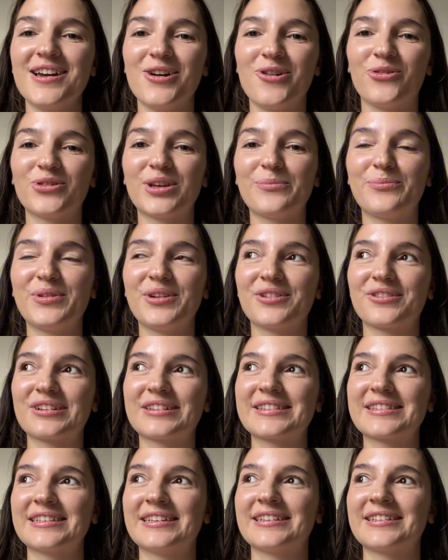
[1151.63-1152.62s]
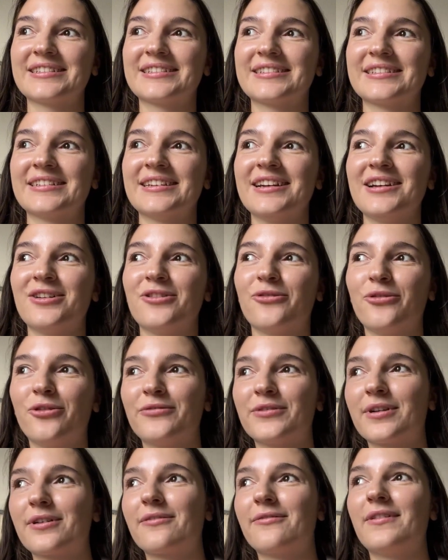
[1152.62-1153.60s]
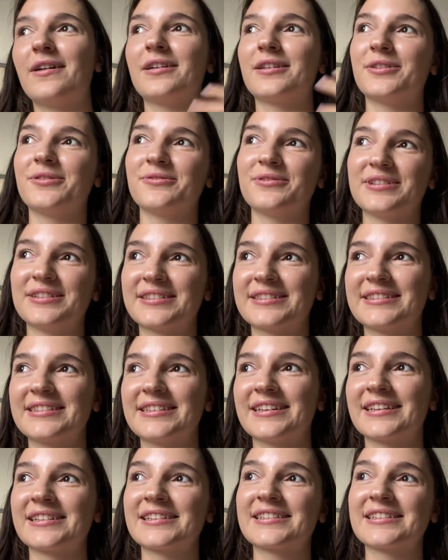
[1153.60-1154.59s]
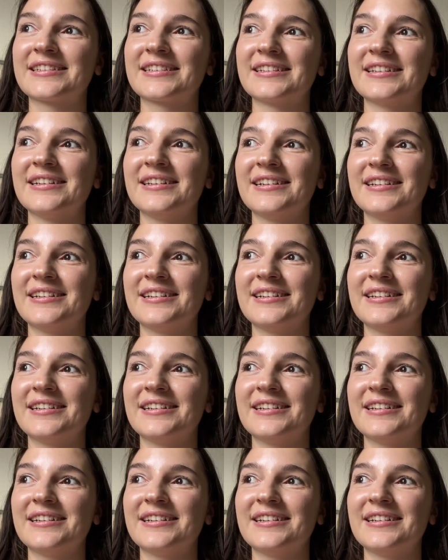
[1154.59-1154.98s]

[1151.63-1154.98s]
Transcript: on appearance and overvalue it, and so